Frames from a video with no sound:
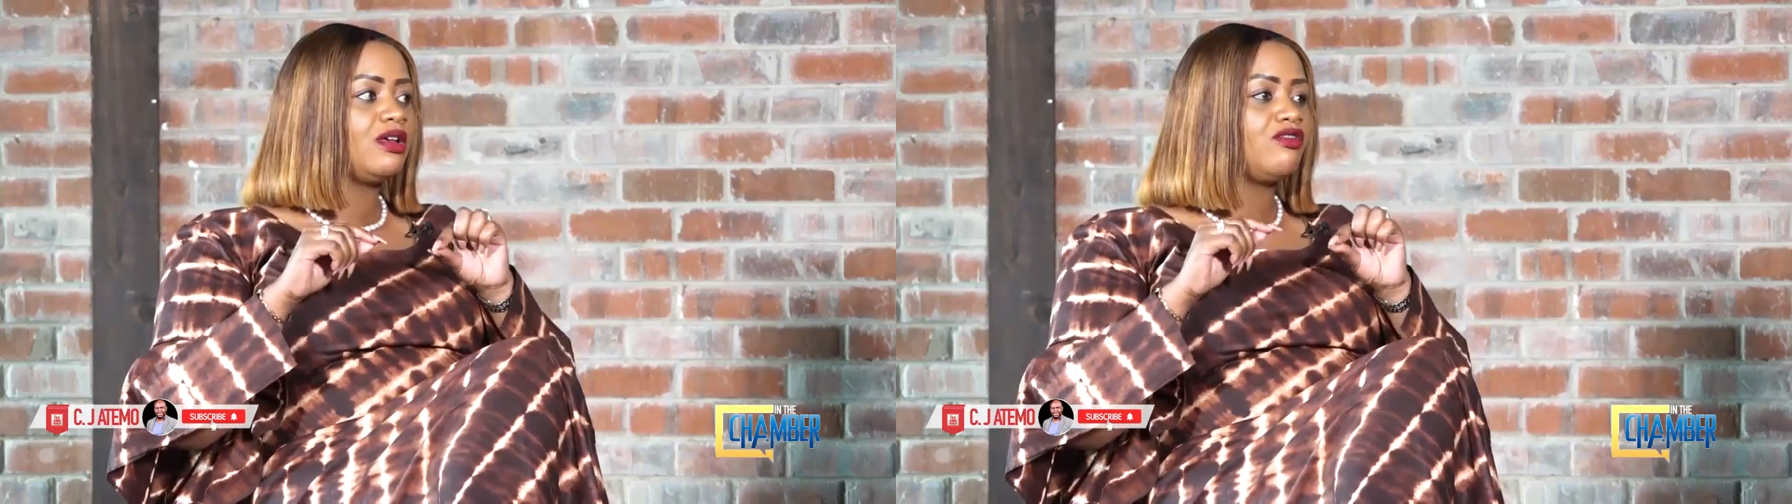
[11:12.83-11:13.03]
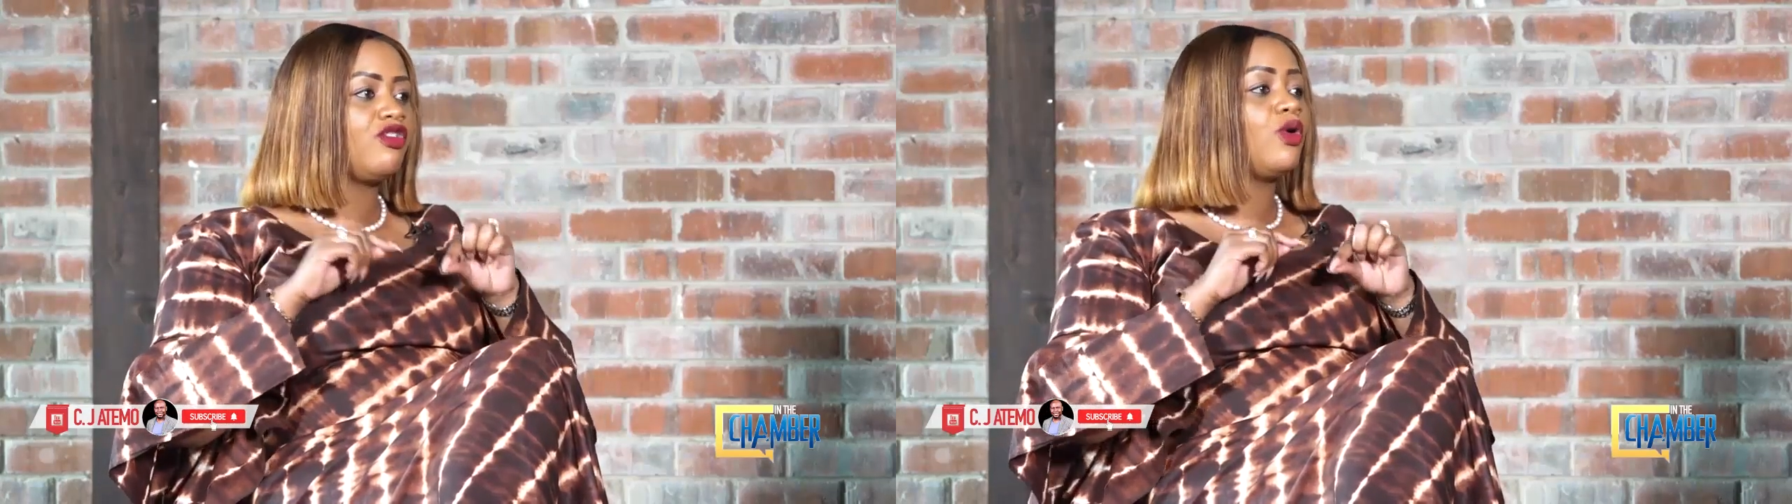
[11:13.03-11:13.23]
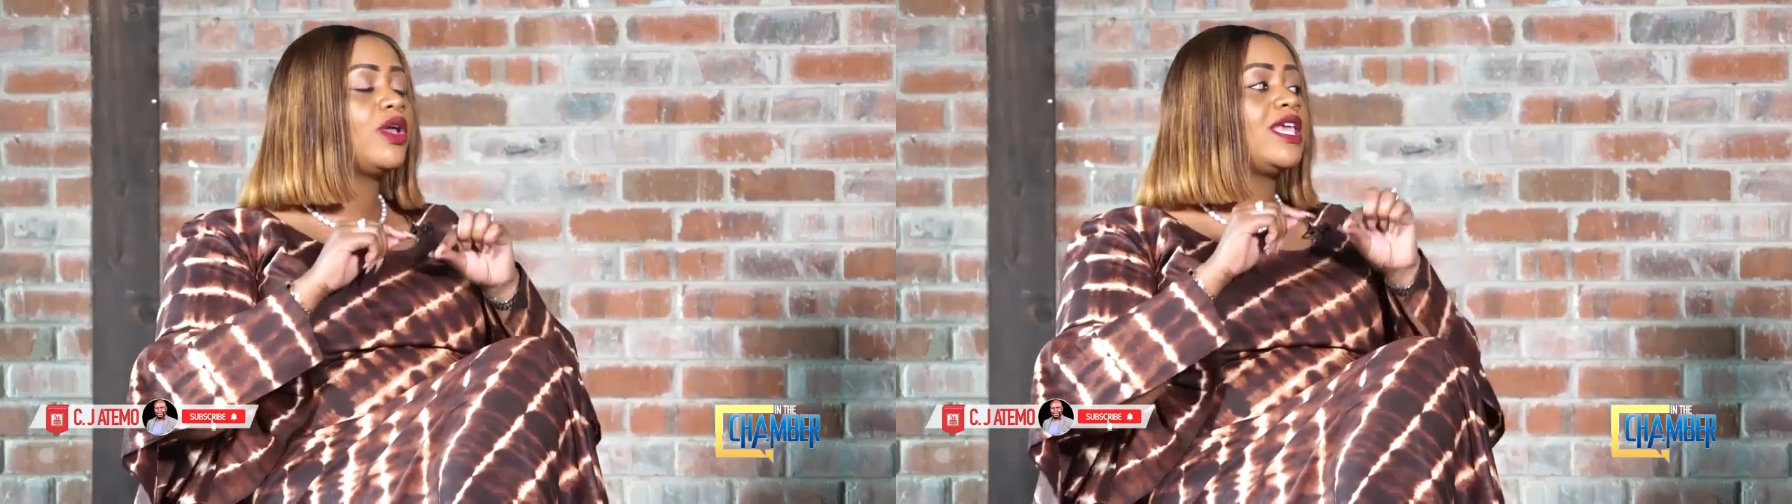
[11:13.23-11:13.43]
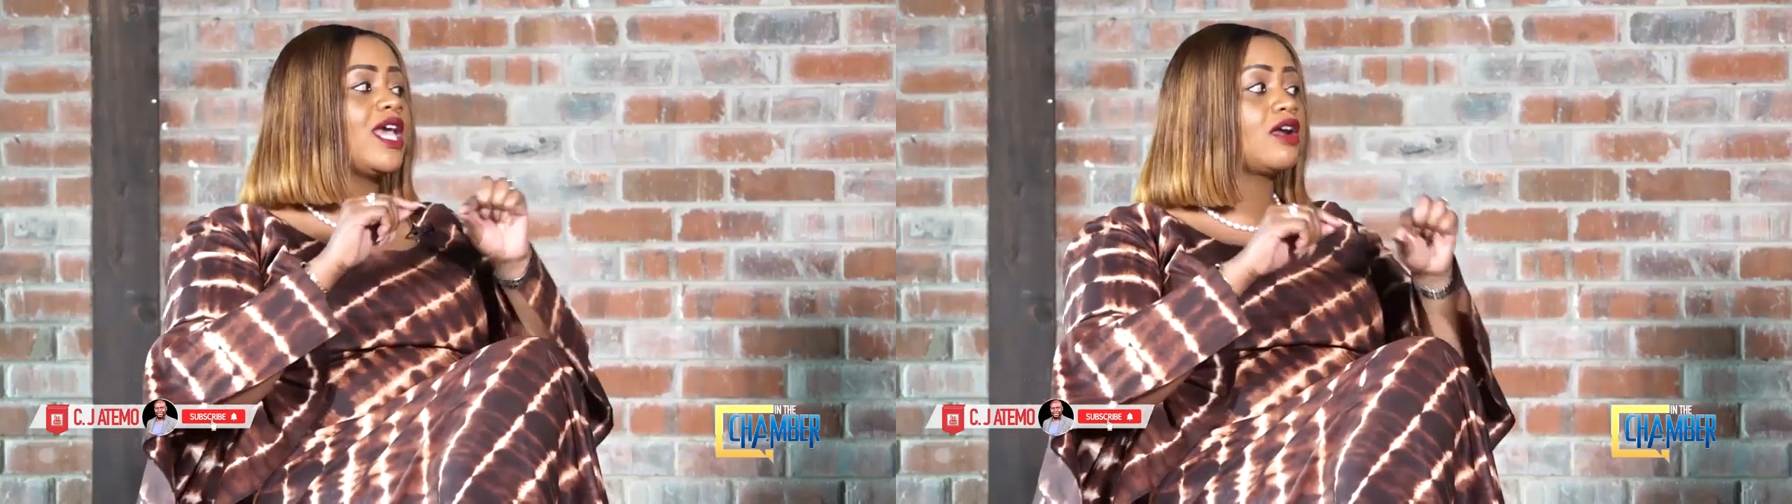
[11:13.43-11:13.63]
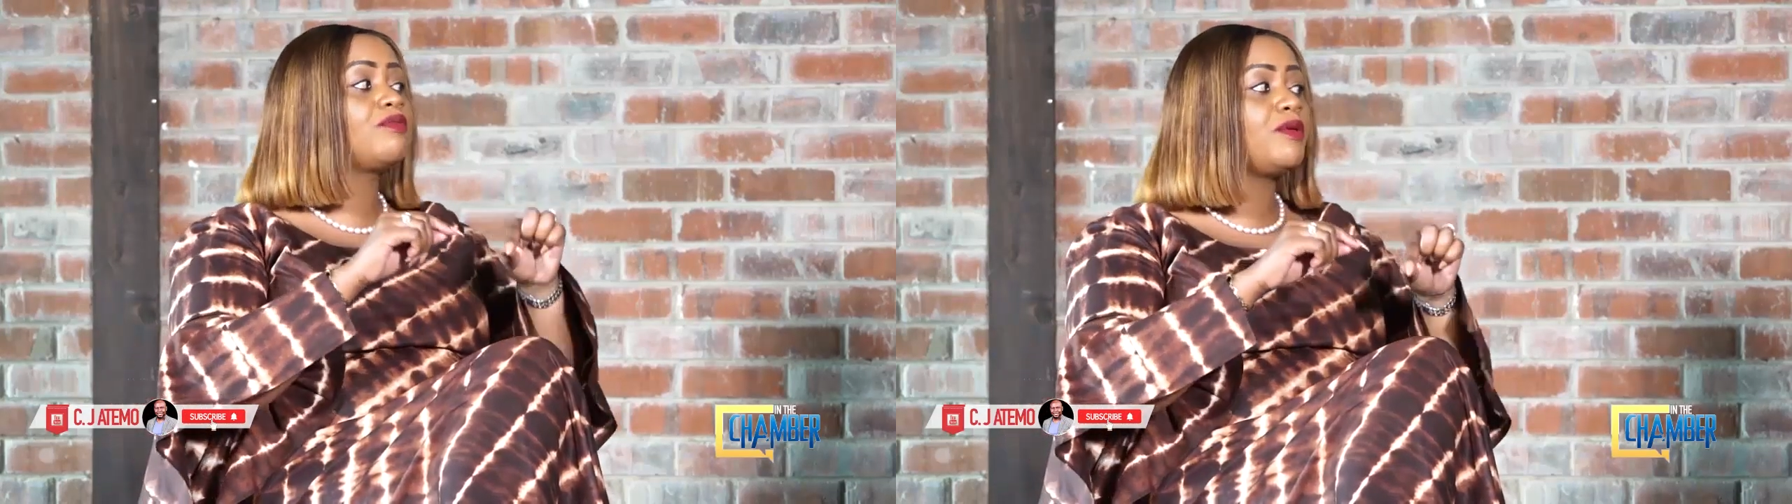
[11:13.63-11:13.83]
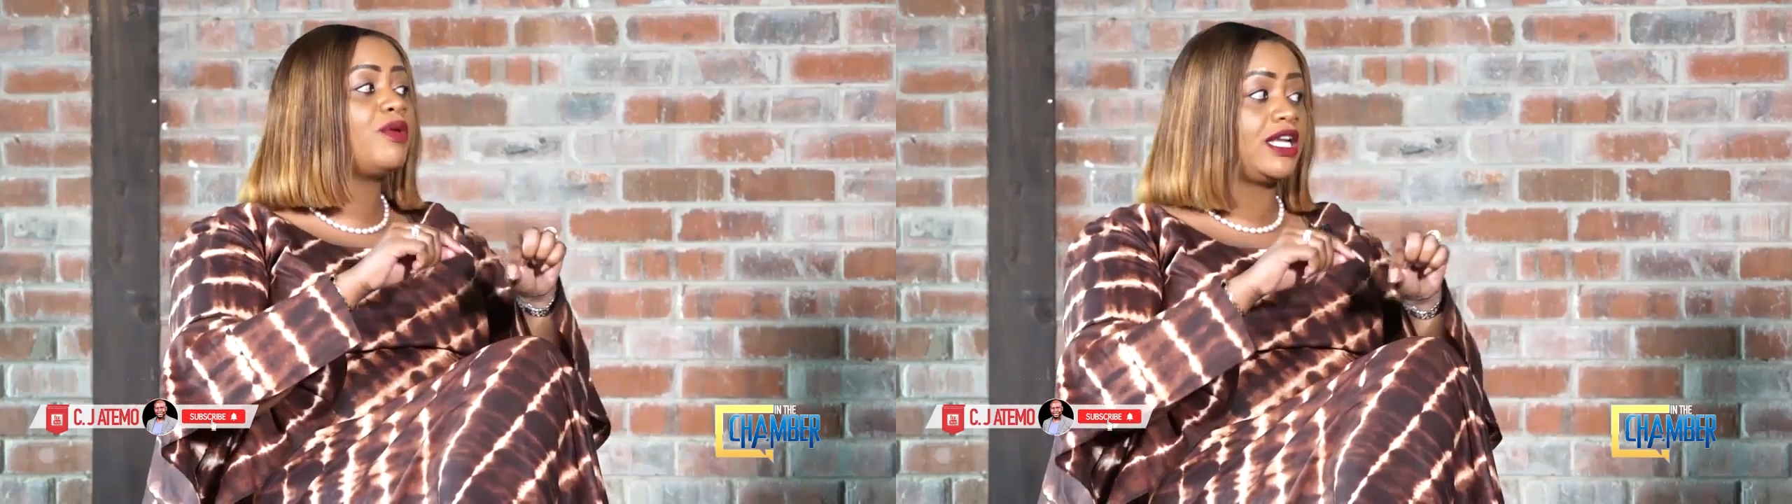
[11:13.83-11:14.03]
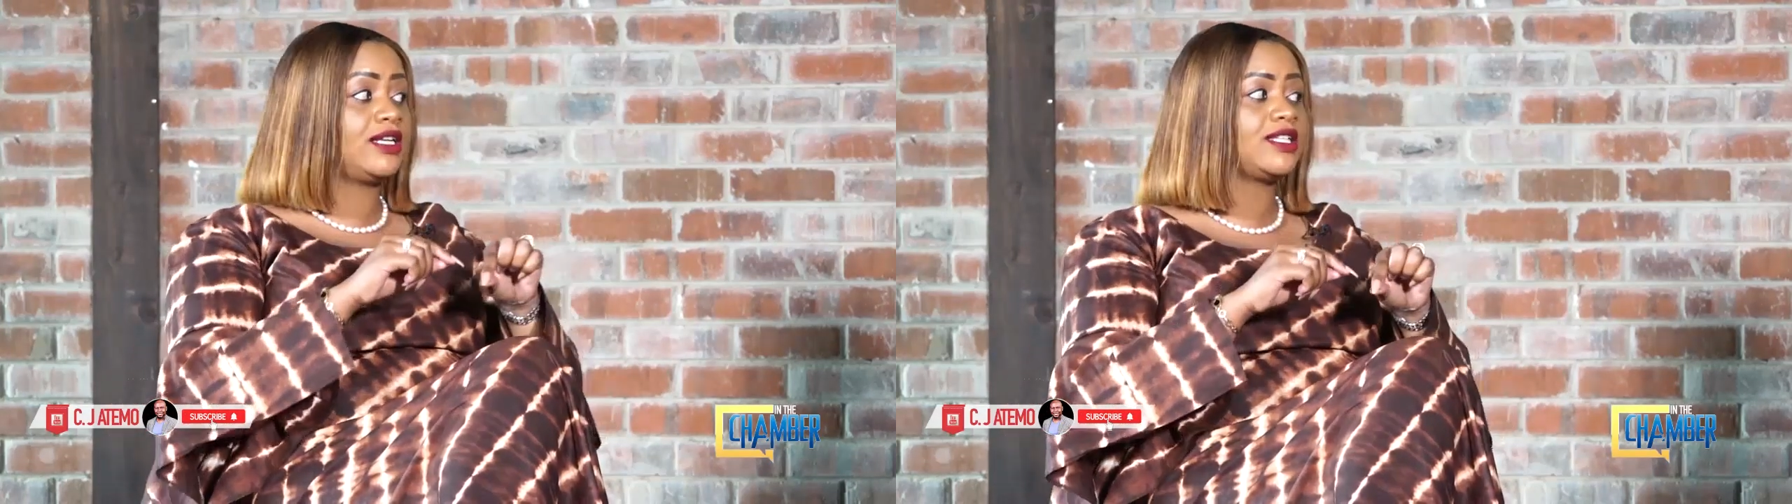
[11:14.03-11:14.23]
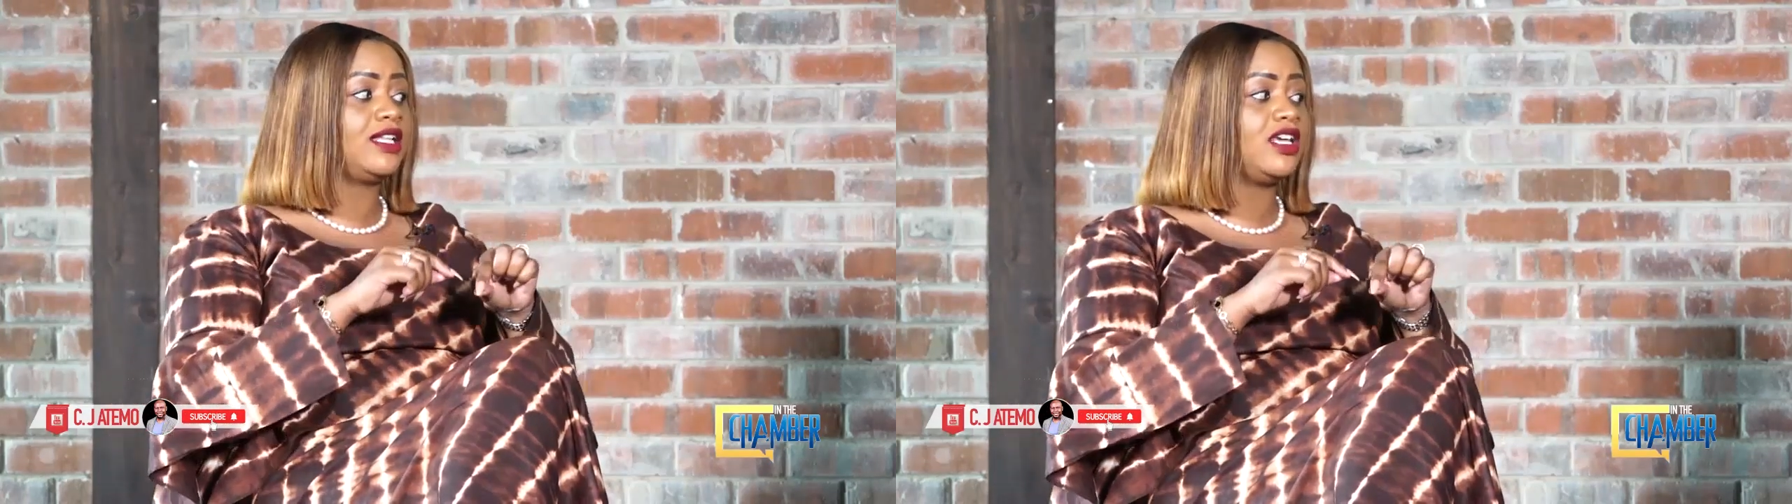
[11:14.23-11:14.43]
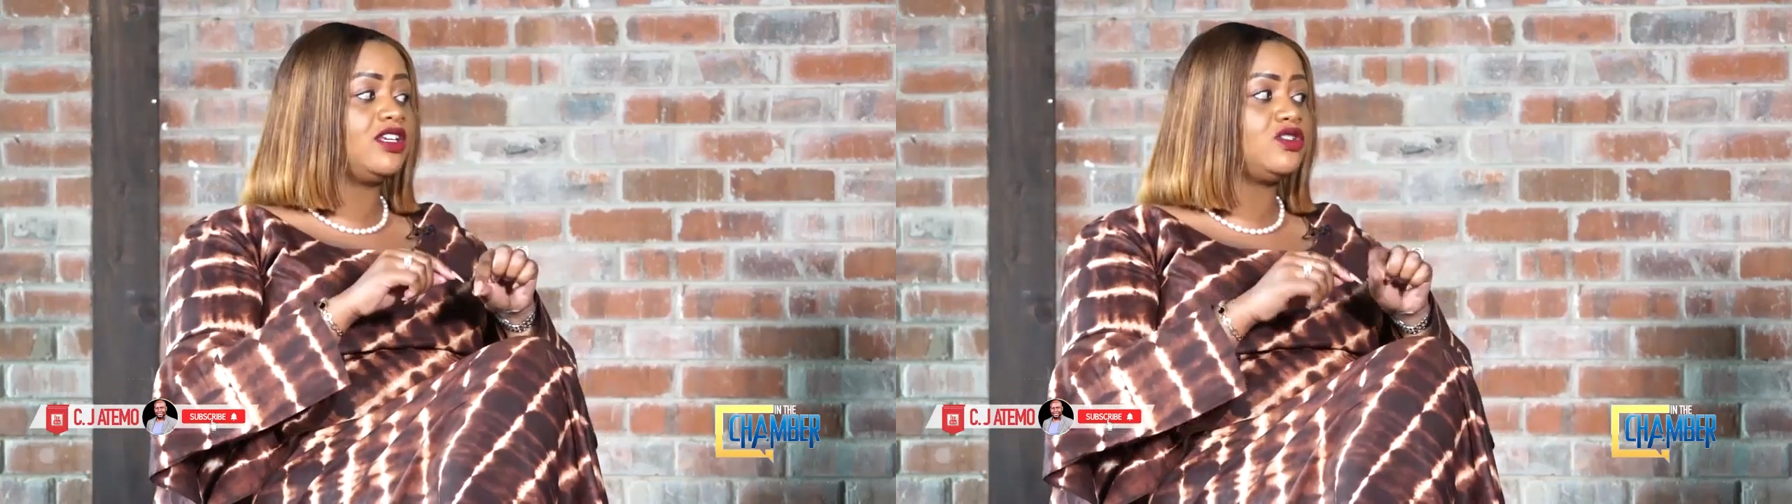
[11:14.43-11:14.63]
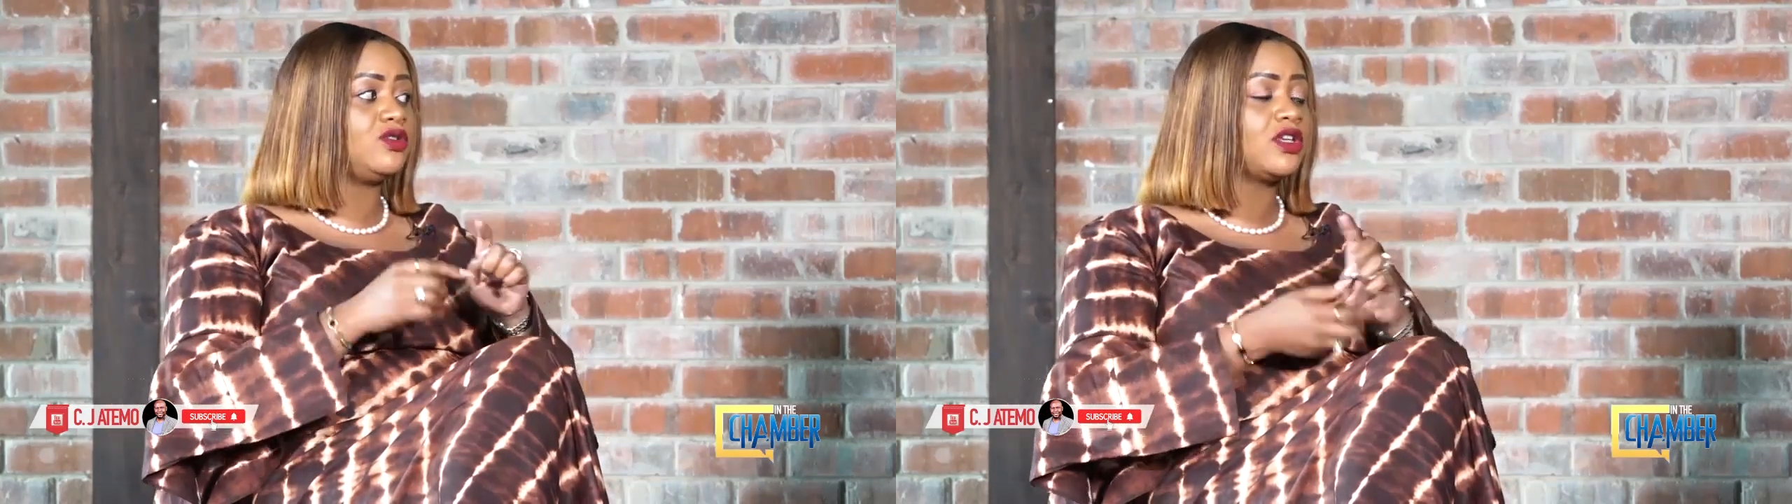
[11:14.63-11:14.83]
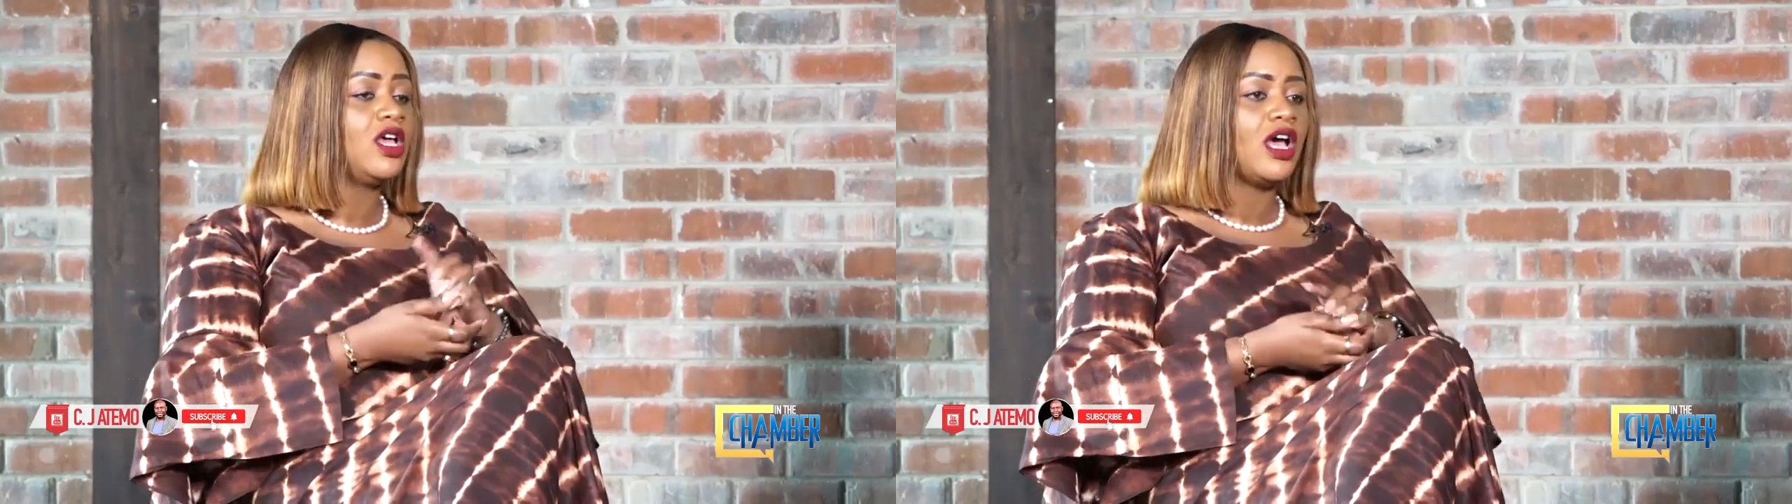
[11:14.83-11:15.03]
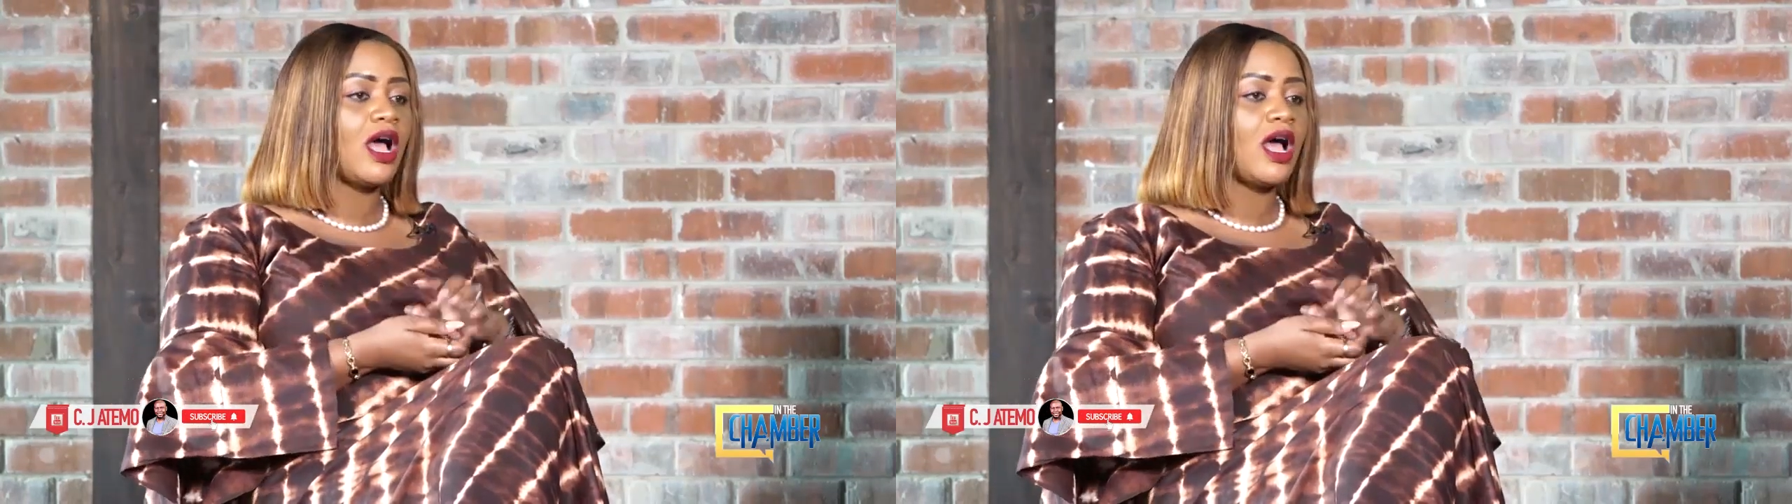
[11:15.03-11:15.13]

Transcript: for young people and understand their issues.